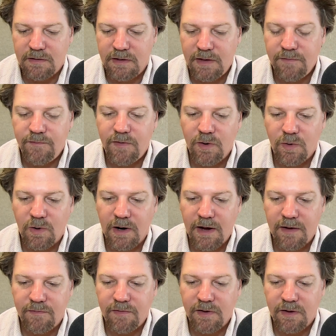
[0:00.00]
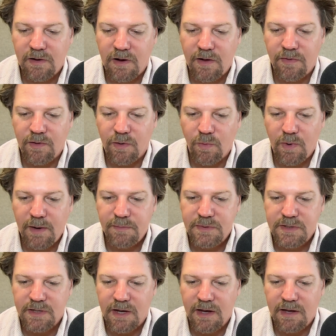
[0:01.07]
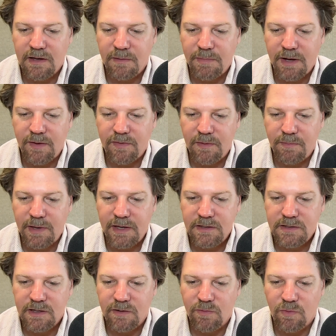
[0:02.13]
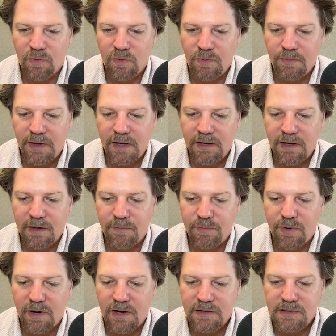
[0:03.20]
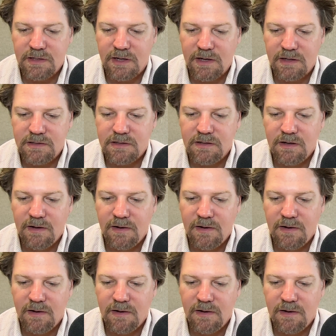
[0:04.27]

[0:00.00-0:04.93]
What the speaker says: infographic on their website about the basic rulemaking process.